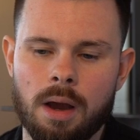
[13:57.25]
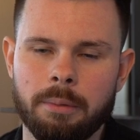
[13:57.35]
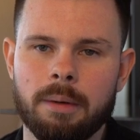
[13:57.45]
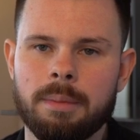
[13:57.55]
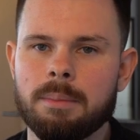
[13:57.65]
I'm
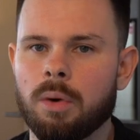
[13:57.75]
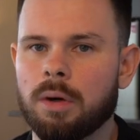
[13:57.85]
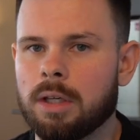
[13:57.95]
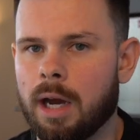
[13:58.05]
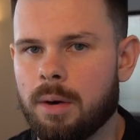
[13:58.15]
going to be more
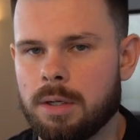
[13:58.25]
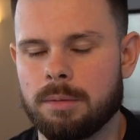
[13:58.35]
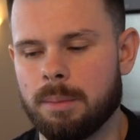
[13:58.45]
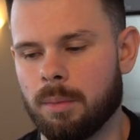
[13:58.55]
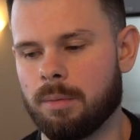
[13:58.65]
encouraged and
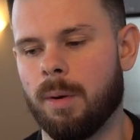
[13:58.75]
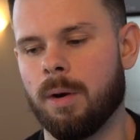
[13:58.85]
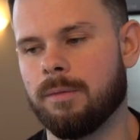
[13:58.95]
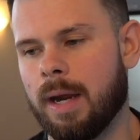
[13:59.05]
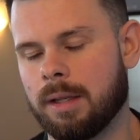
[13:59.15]
be more
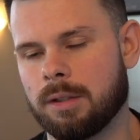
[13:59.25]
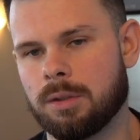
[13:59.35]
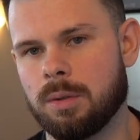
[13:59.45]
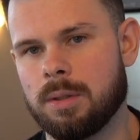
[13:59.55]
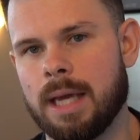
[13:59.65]
motivated
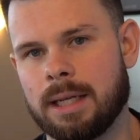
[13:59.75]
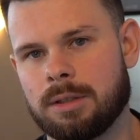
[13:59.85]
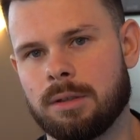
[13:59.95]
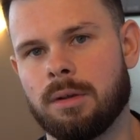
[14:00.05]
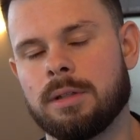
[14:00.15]
to get
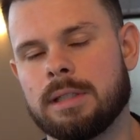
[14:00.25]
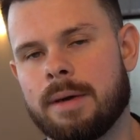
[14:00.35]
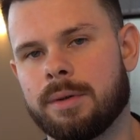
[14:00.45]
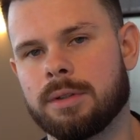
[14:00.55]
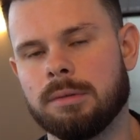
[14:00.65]
to those
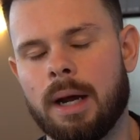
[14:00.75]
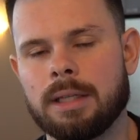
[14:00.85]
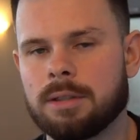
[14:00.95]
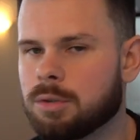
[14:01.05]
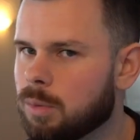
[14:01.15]
levels, right?
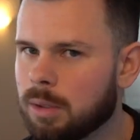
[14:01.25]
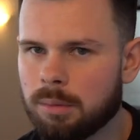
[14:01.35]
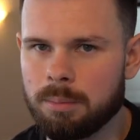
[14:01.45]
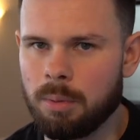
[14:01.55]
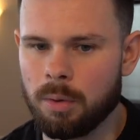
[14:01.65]
So it's really,
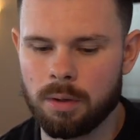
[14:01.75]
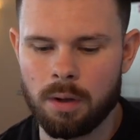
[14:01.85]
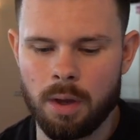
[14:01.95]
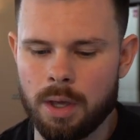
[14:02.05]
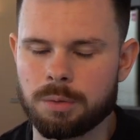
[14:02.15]
really important.
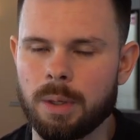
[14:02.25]
Surrounding